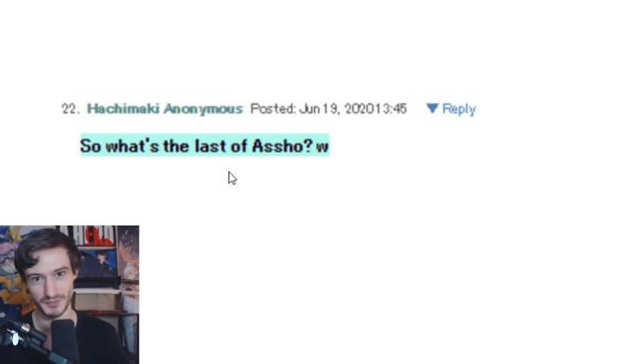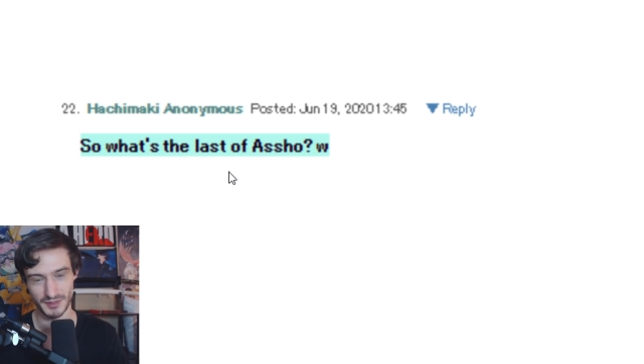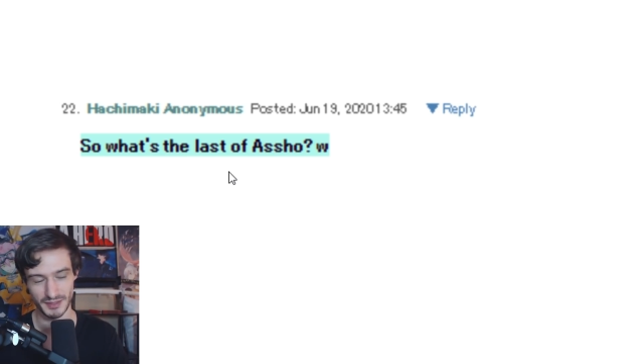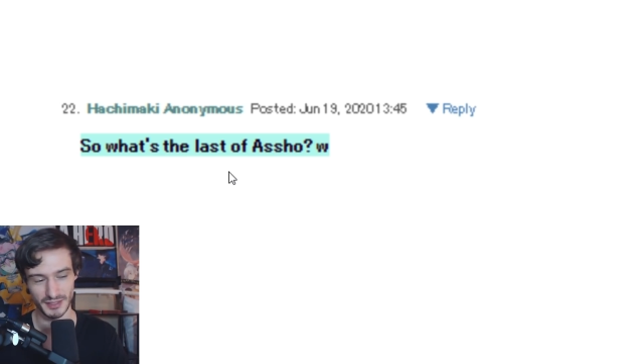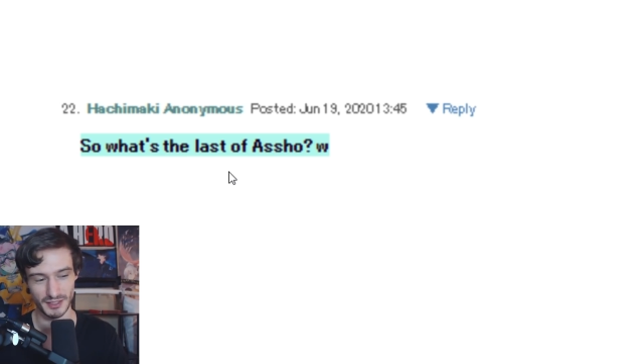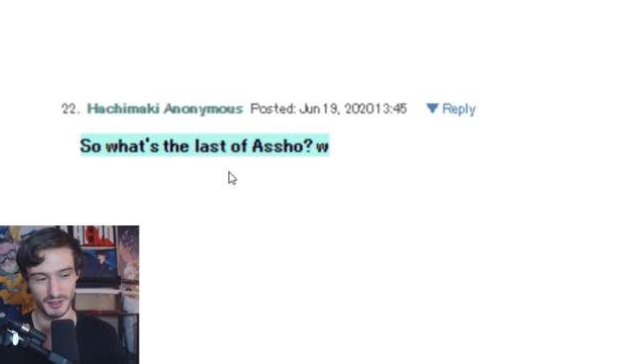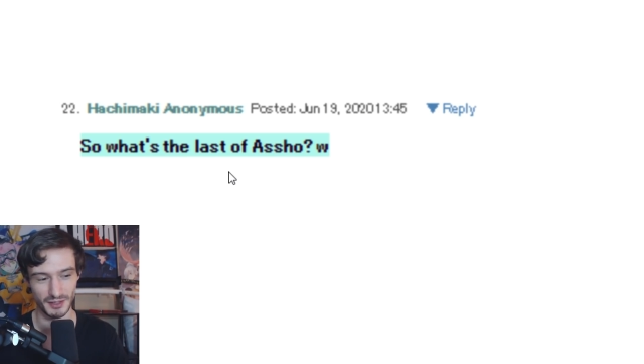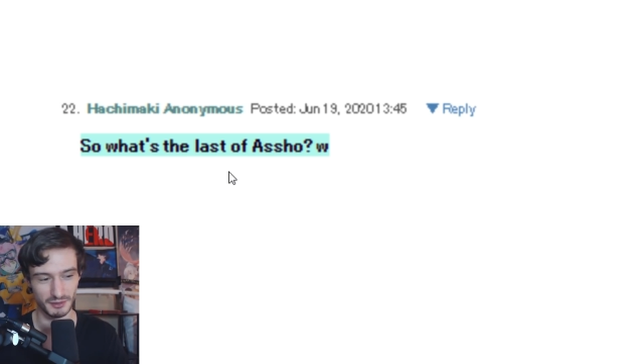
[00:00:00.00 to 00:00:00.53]

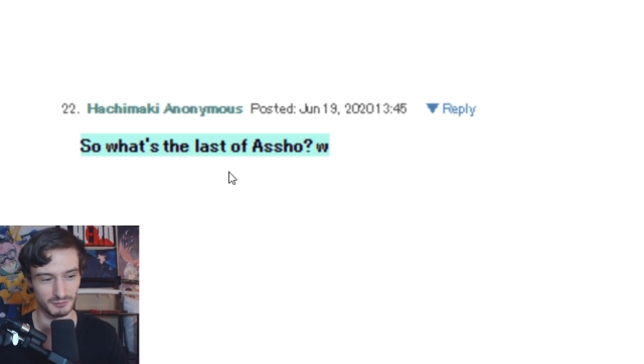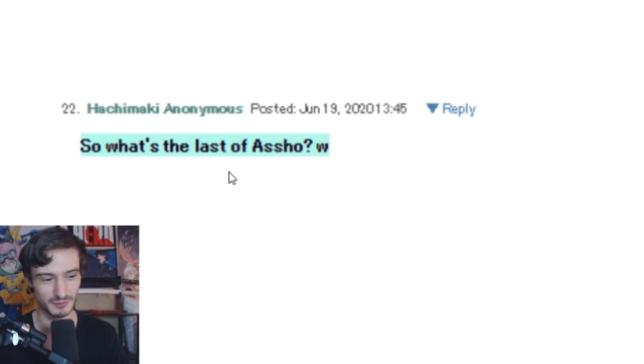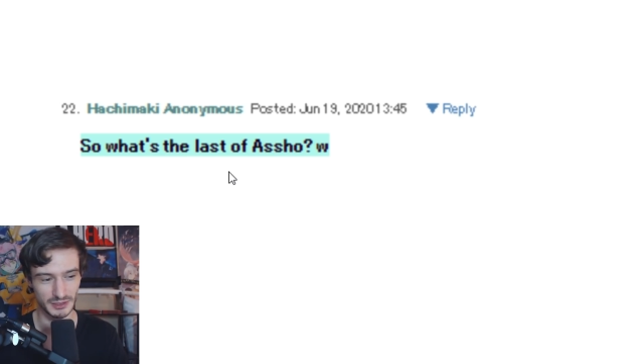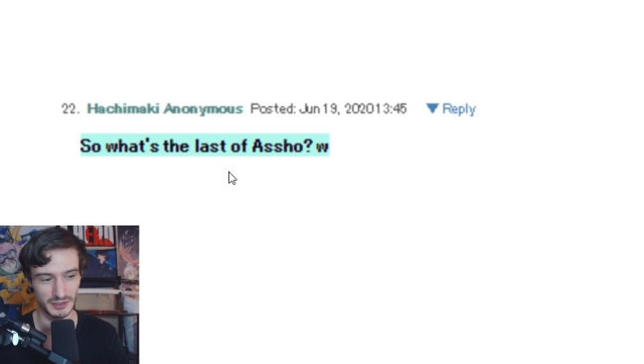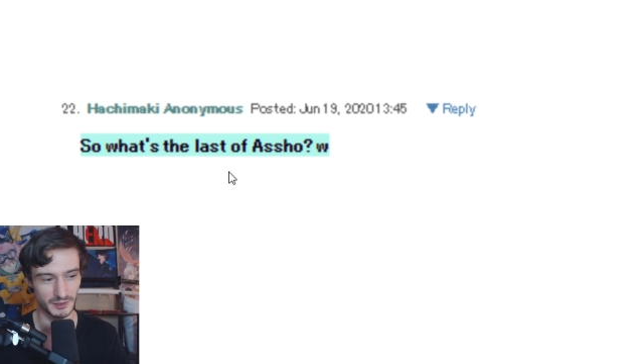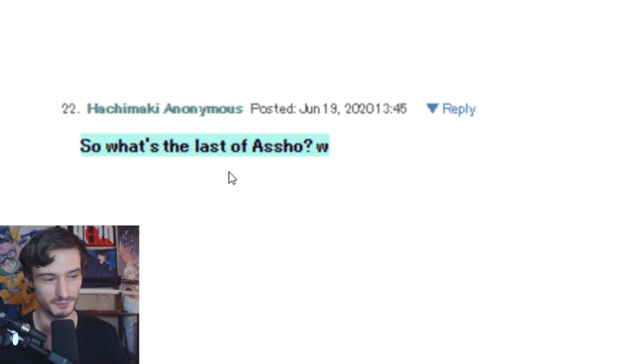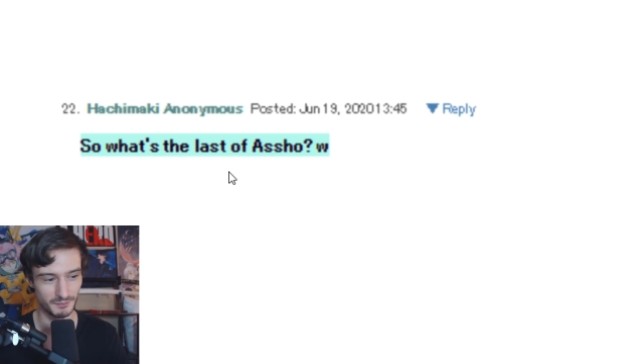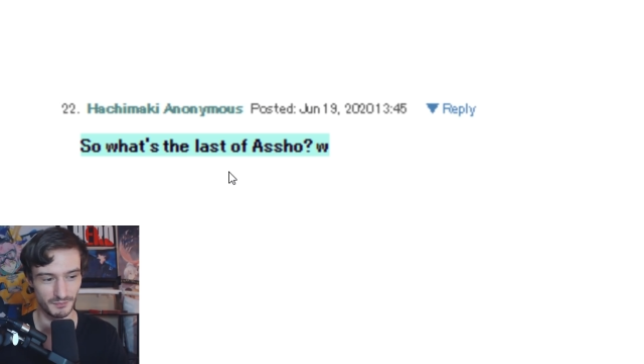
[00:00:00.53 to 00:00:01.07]

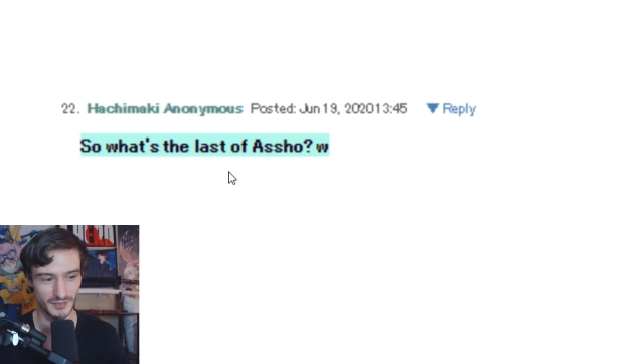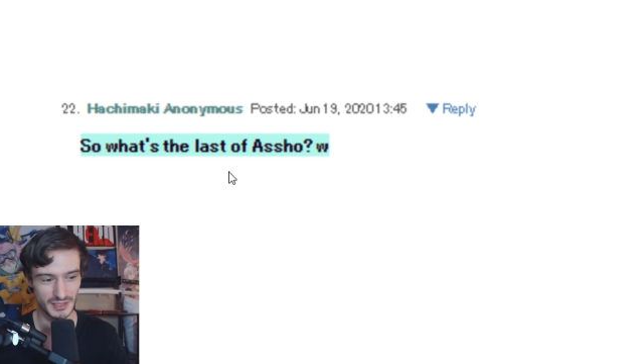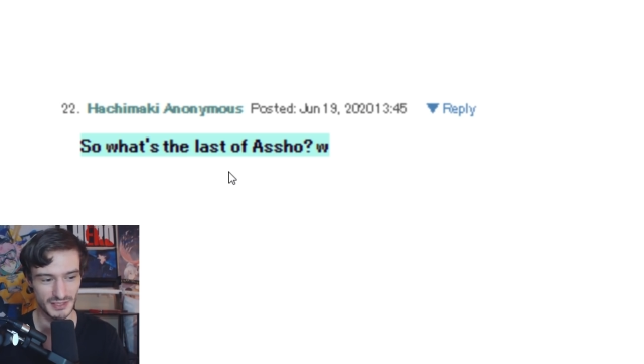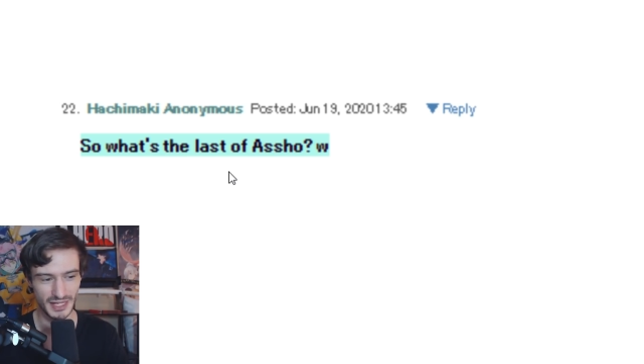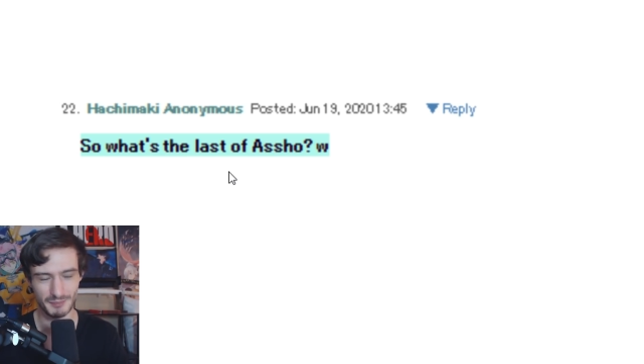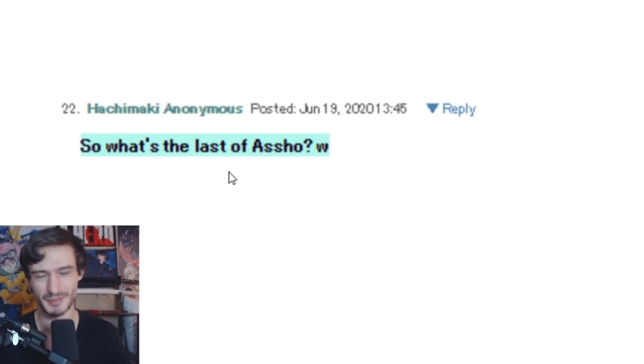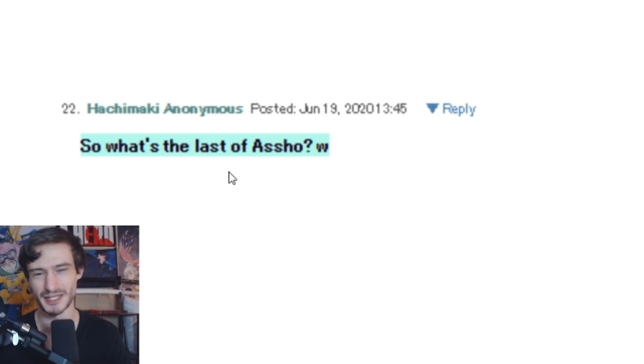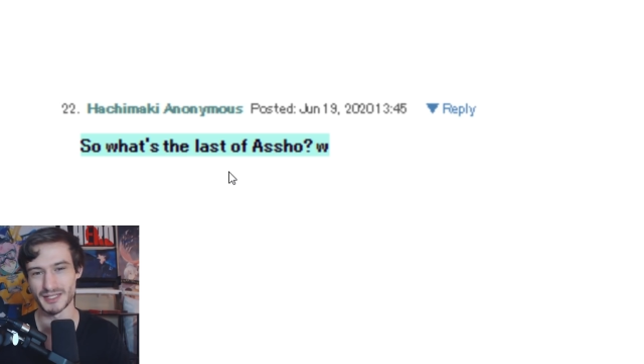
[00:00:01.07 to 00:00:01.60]
It's
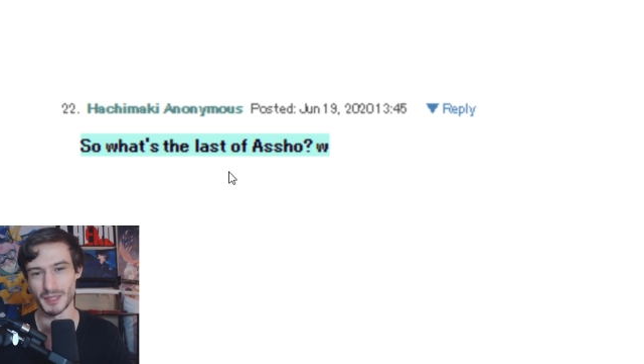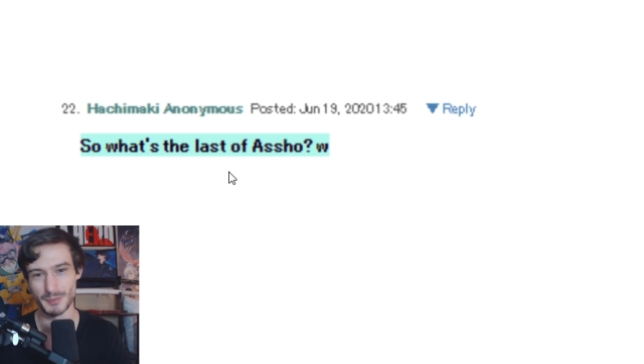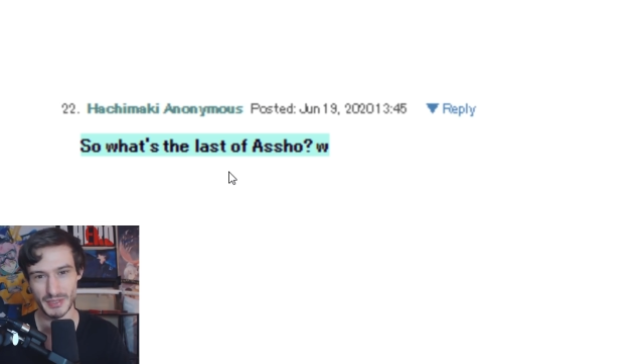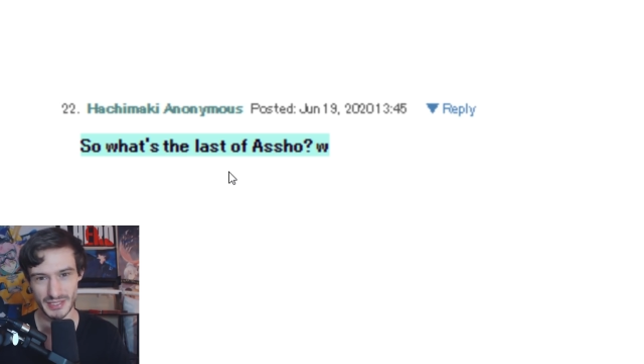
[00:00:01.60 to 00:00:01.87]
not my cup of